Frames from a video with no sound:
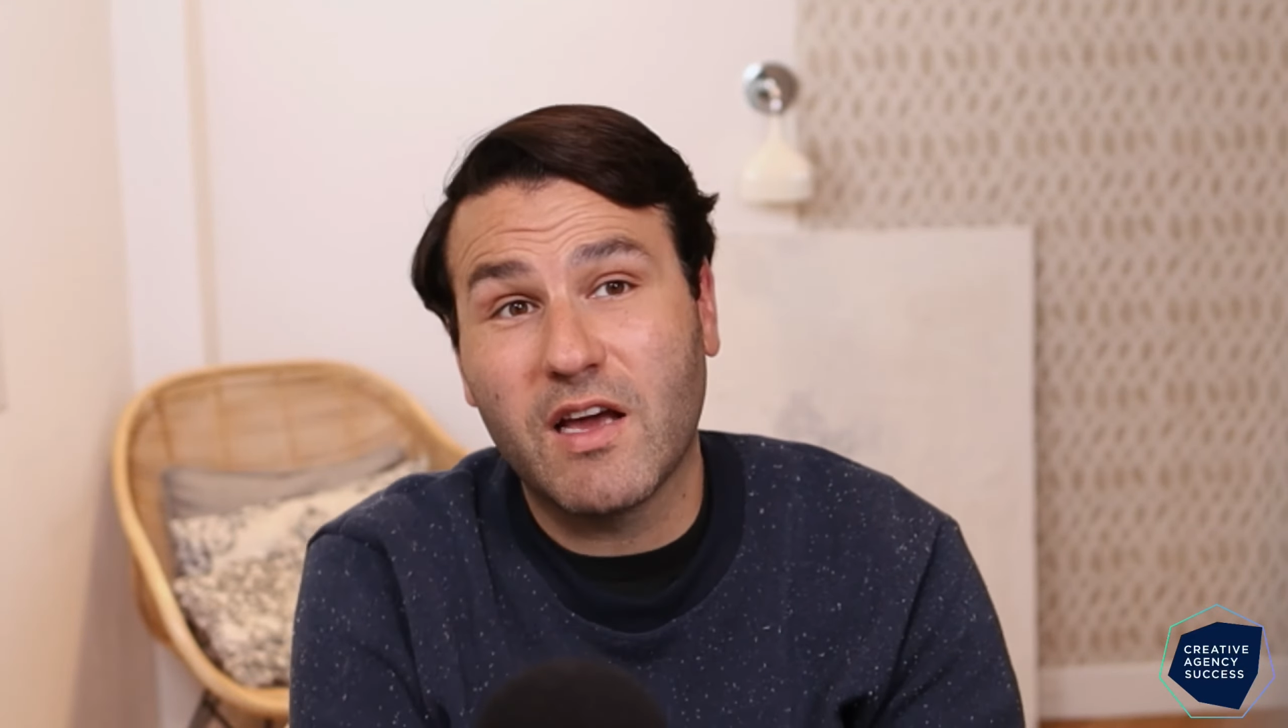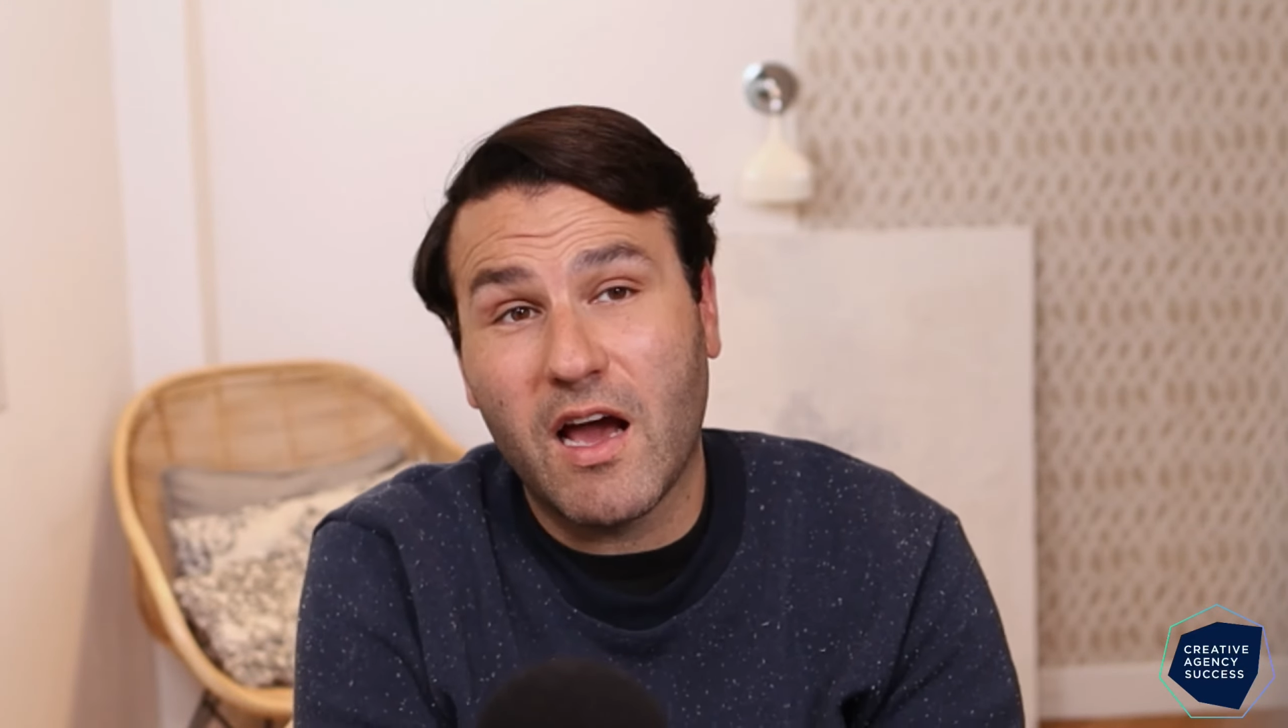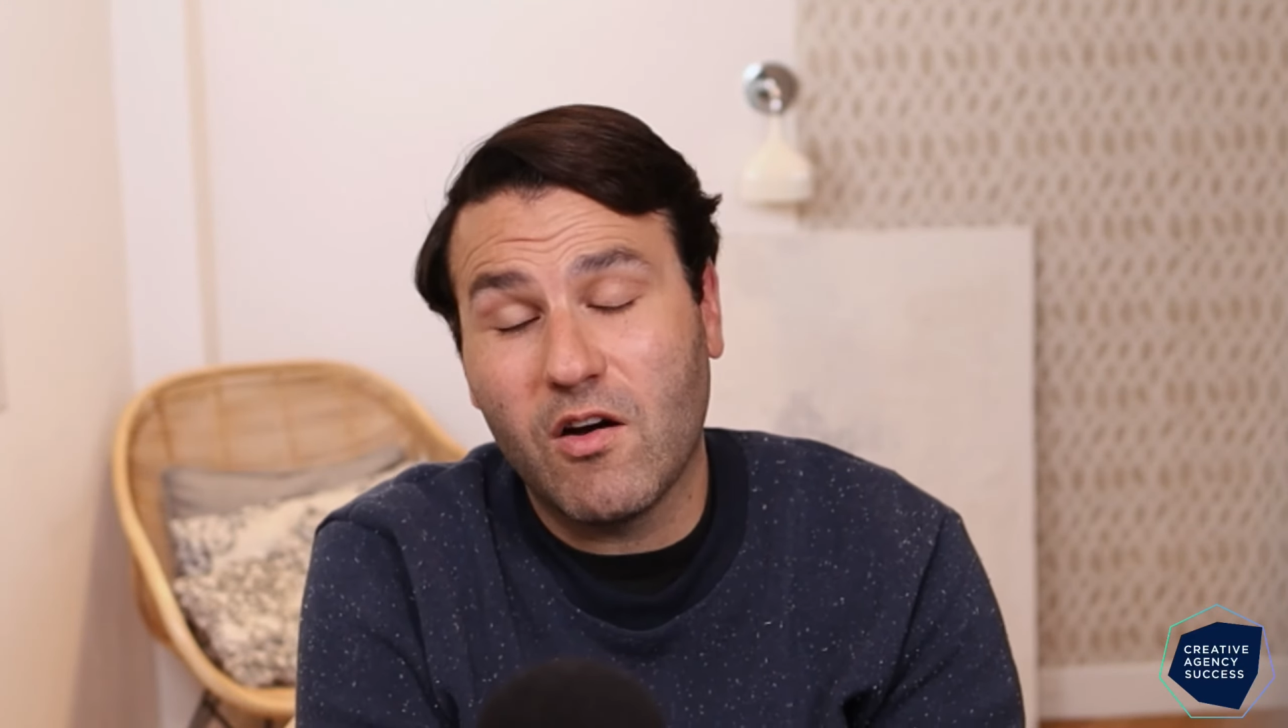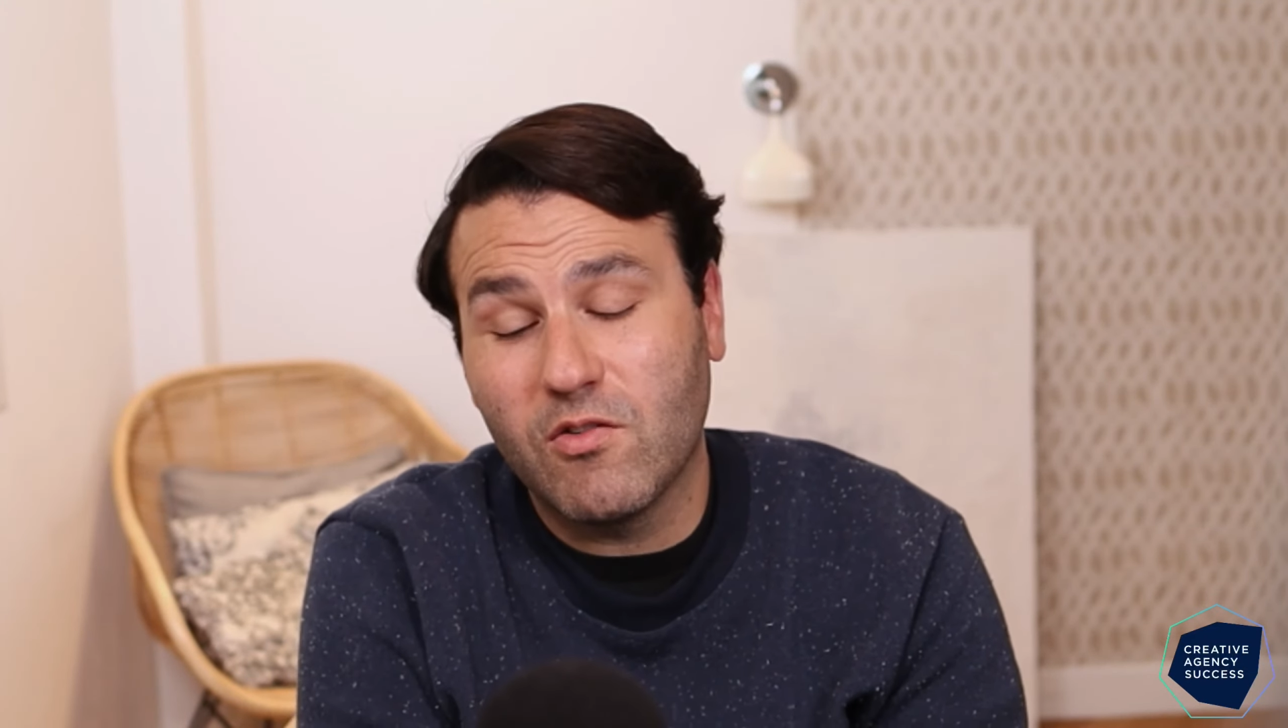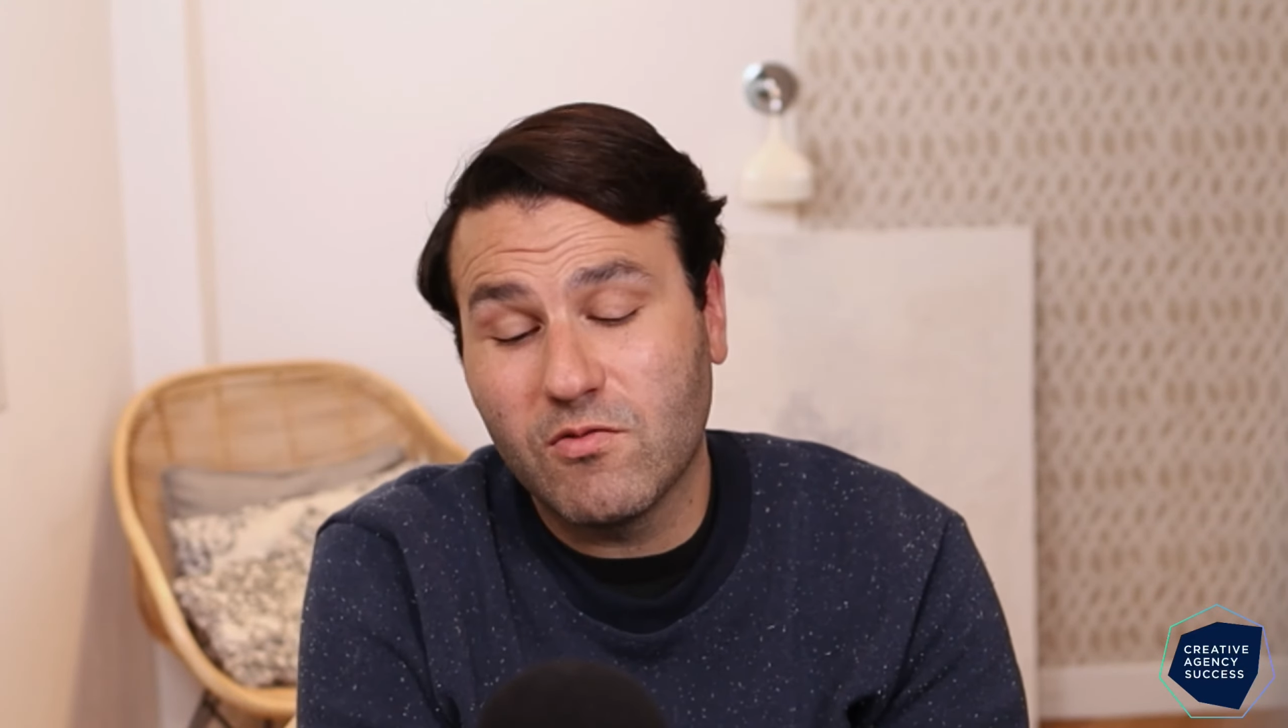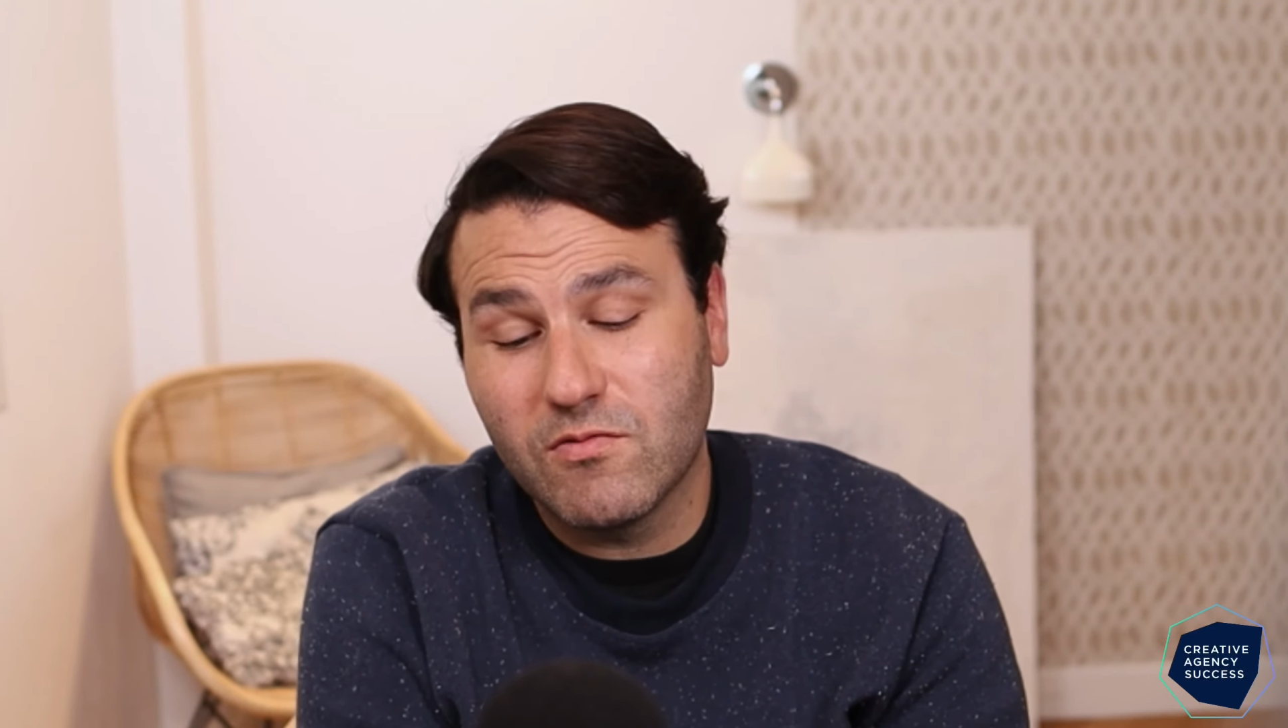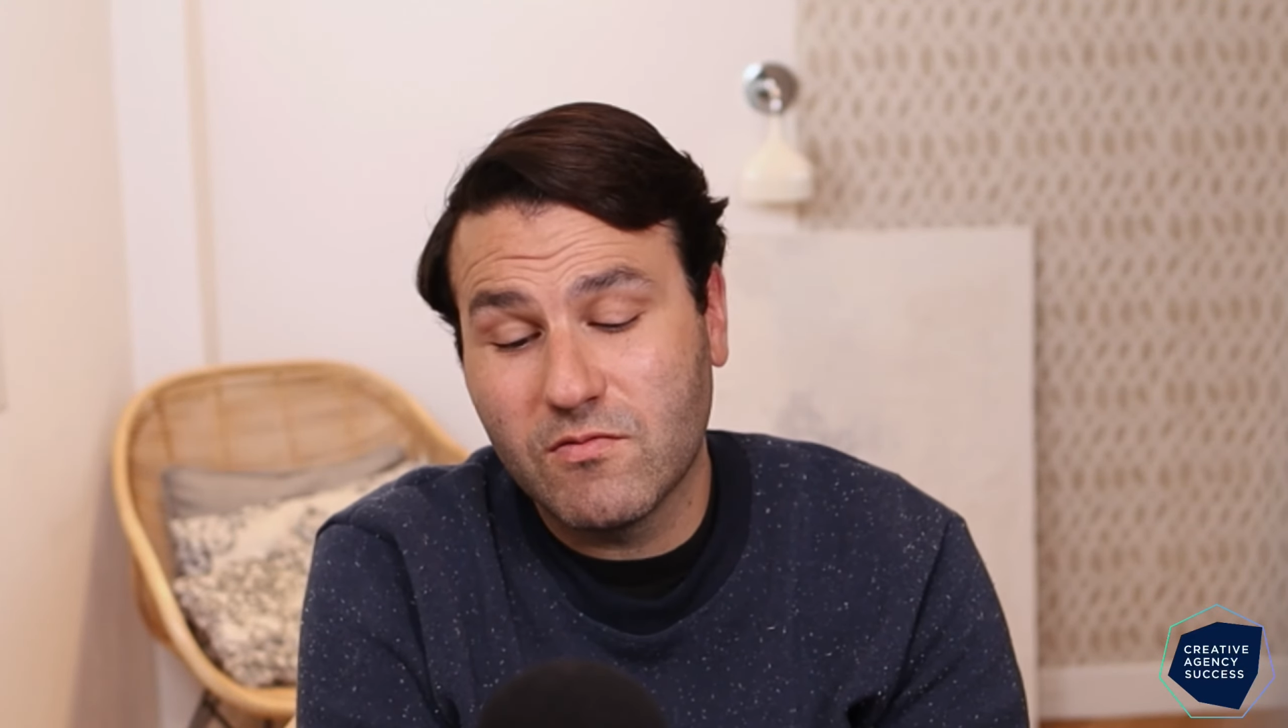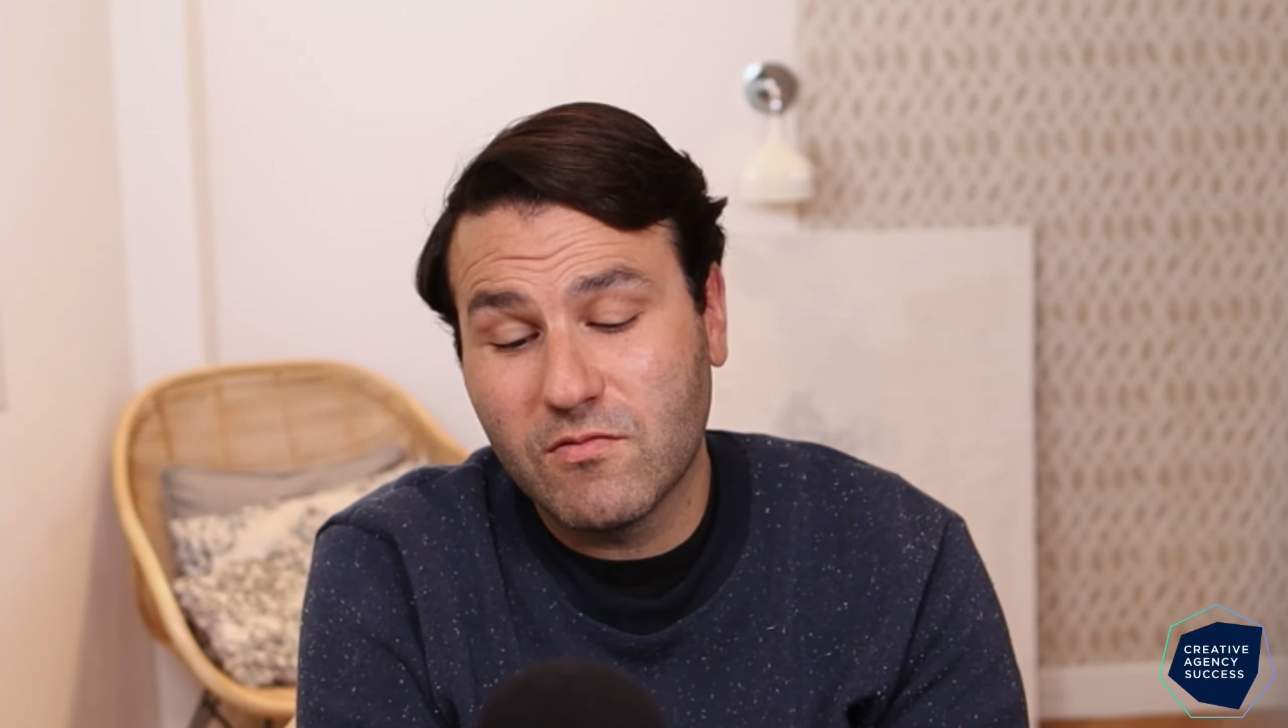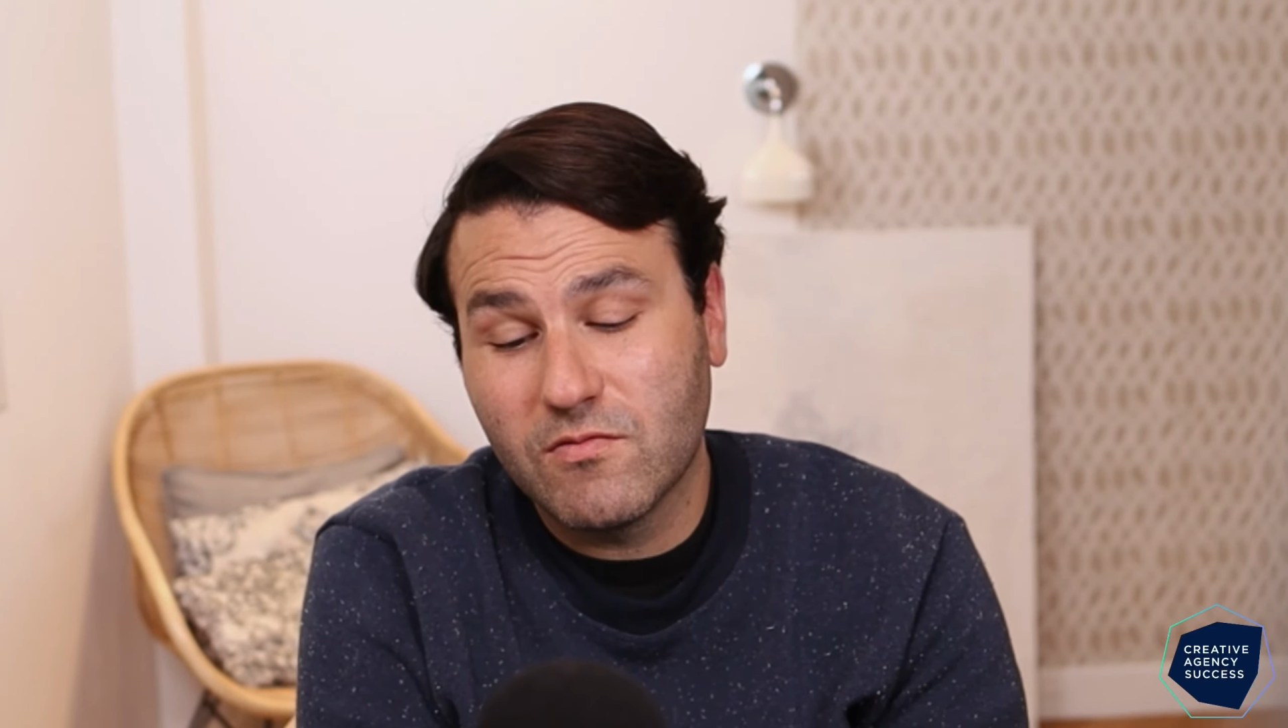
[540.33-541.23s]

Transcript: how